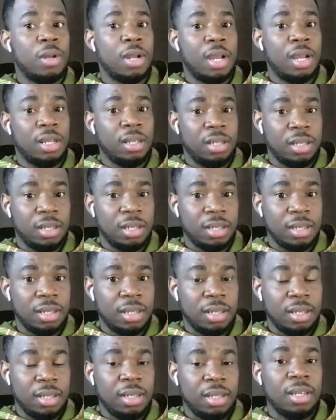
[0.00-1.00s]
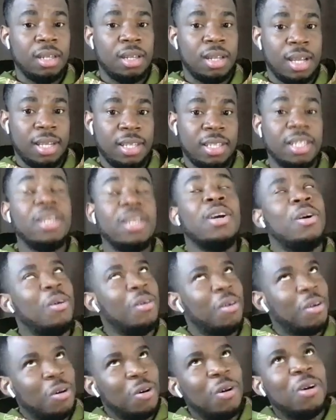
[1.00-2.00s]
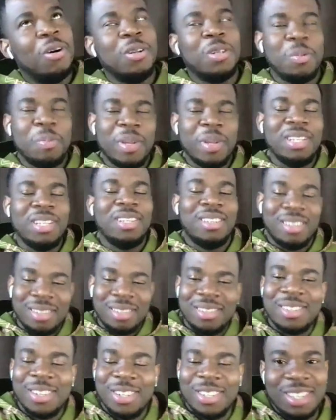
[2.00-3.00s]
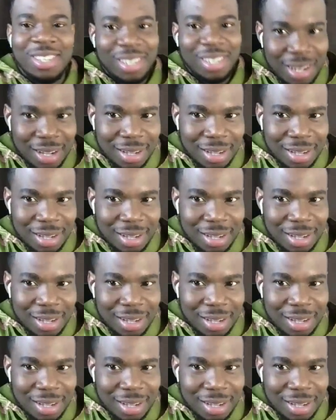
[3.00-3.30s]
Oh, nice. Yes. Nice. But the yes.